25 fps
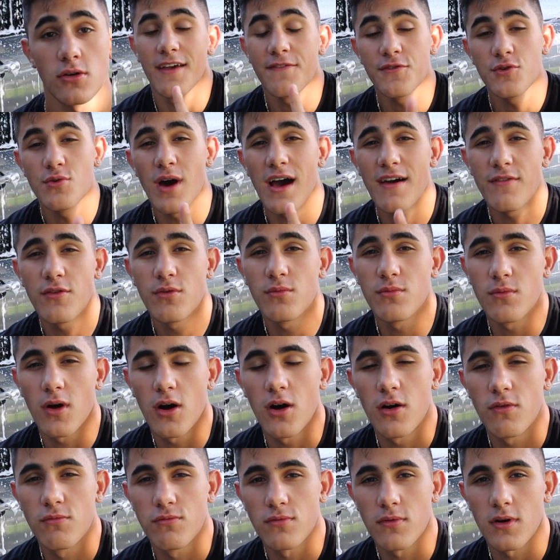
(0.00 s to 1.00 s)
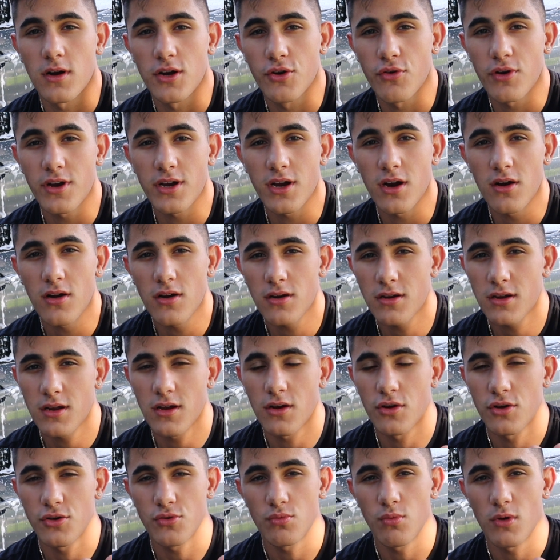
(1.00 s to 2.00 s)
if you have a grit guard,
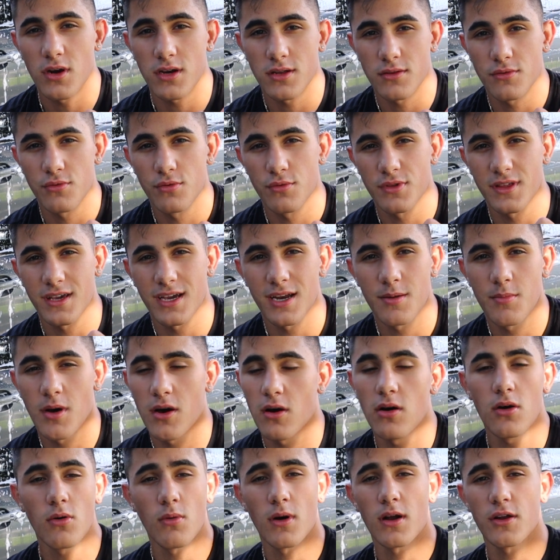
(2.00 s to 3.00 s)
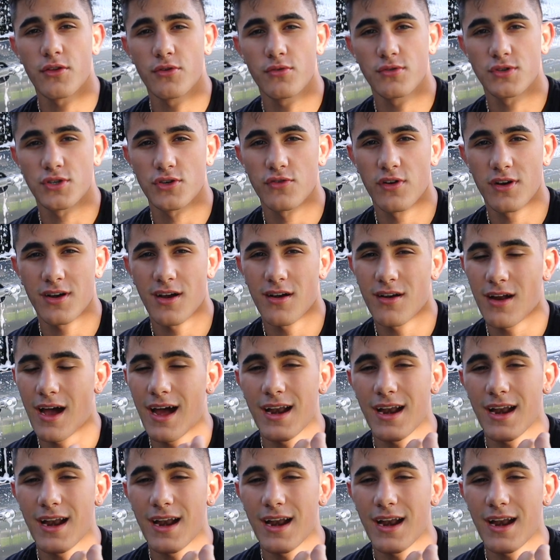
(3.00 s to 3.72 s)
or you were thinking about, oh, why don't you use a grit guard?